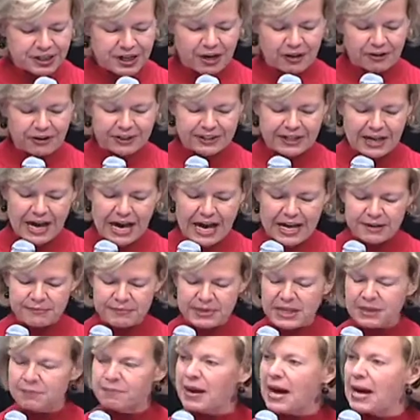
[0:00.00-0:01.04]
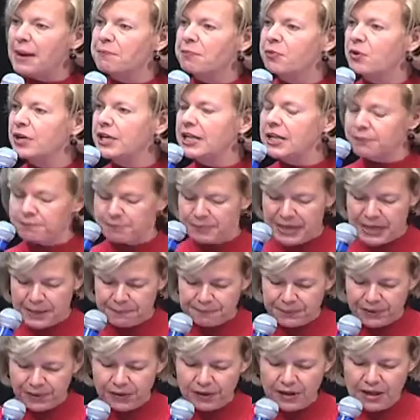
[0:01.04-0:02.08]
our economy by putting
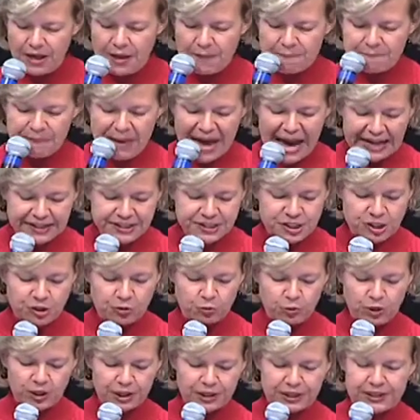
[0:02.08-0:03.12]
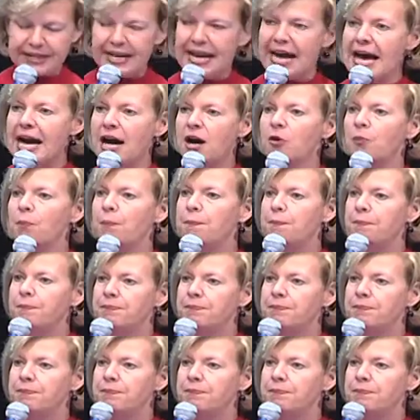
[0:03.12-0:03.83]
people back to work now,